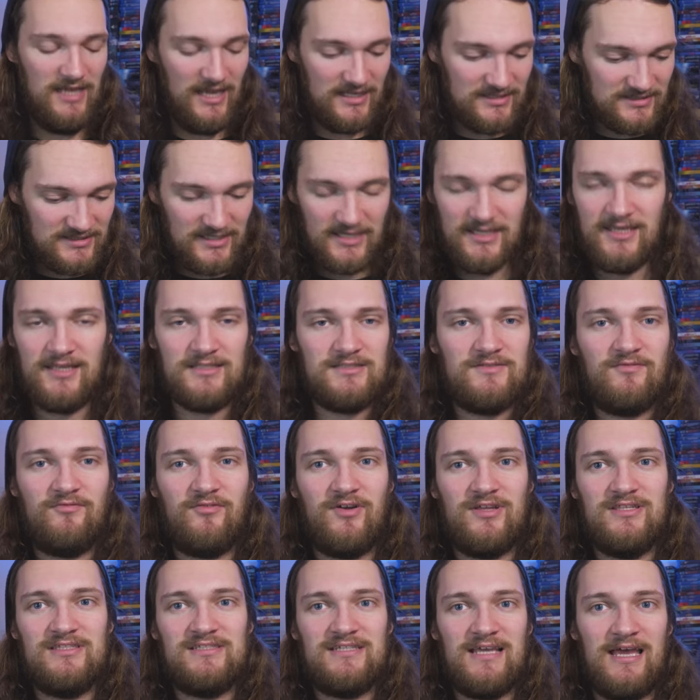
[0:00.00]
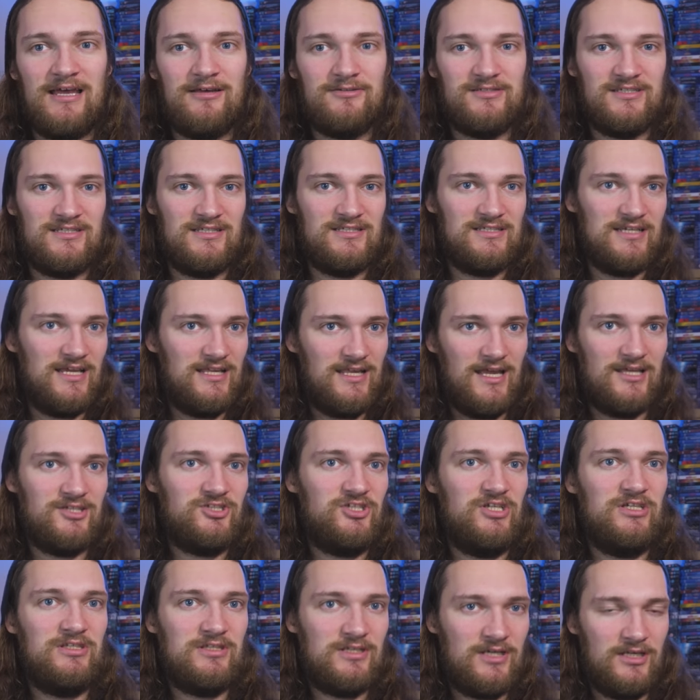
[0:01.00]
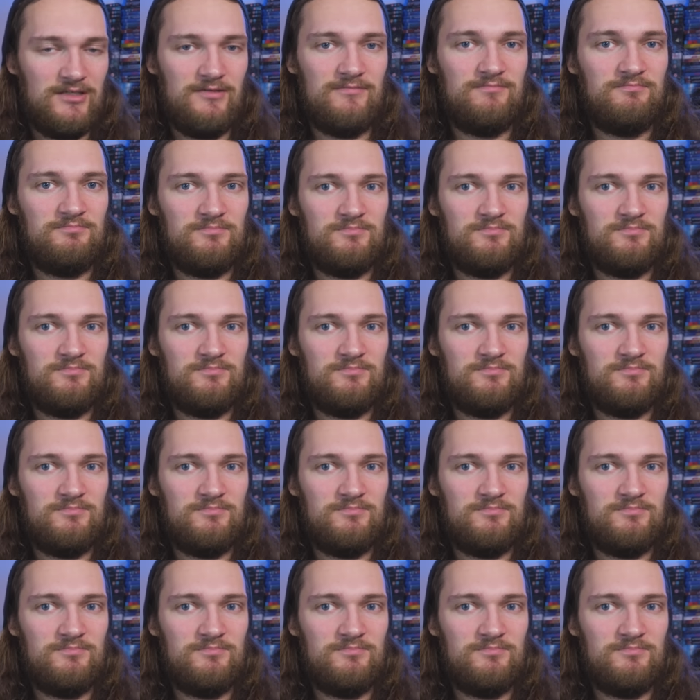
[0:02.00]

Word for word: and take it to friends' houses and actually kind of,